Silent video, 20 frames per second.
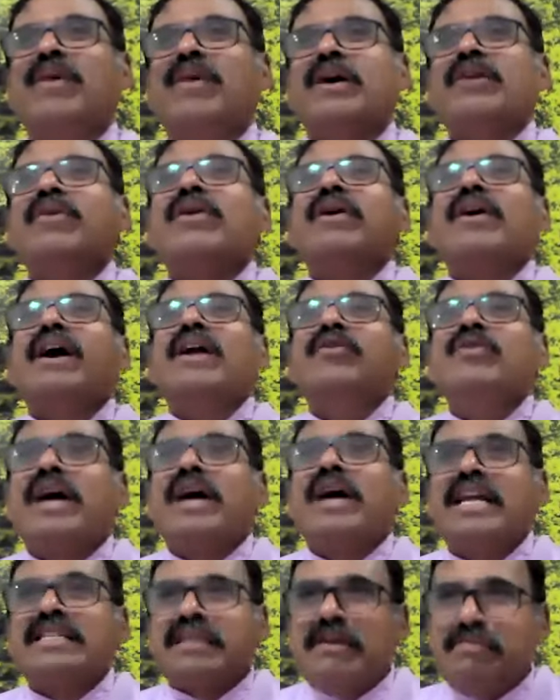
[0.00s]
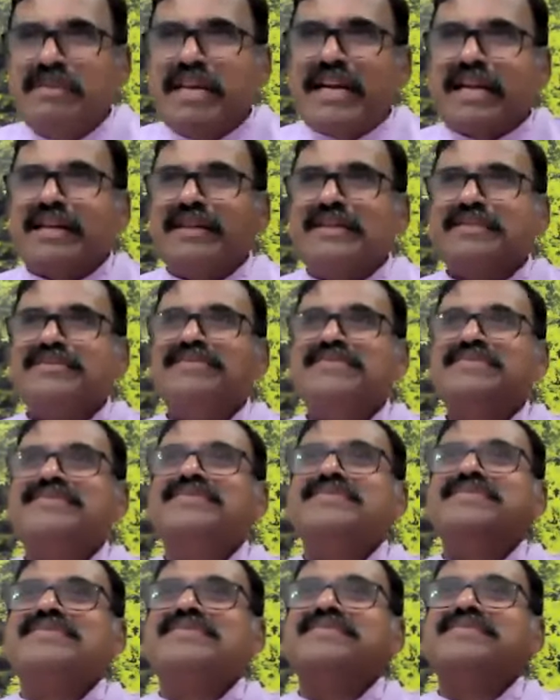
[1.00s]
Whatever you call a subject,
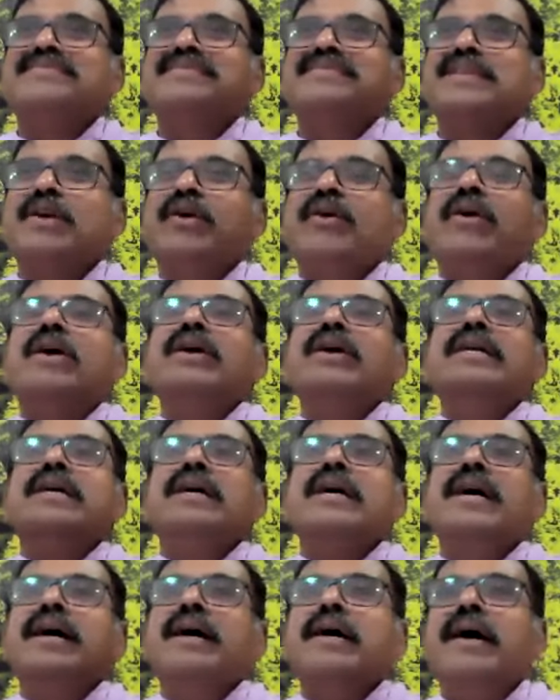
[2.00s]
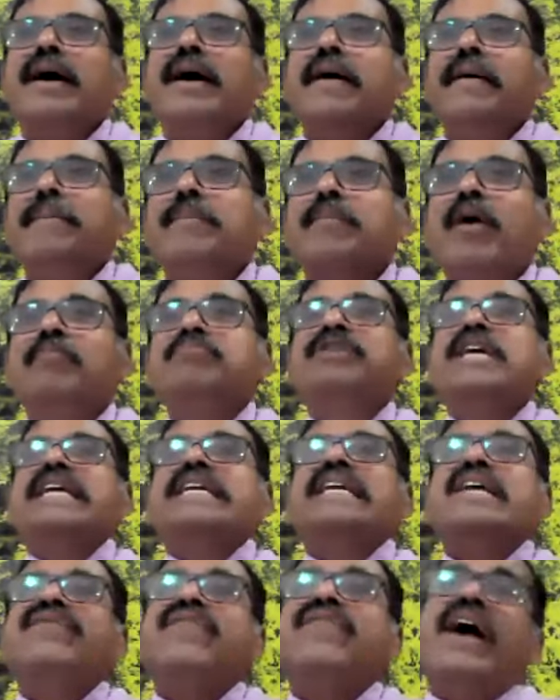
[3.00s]
you are not
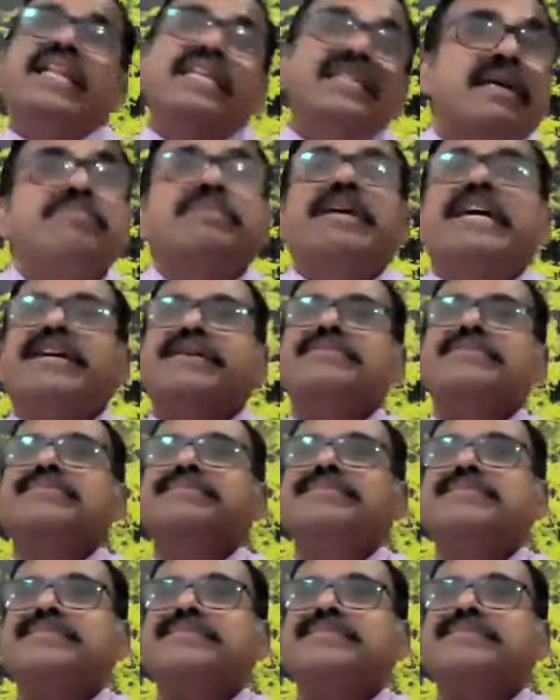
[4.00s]
objectified as subject.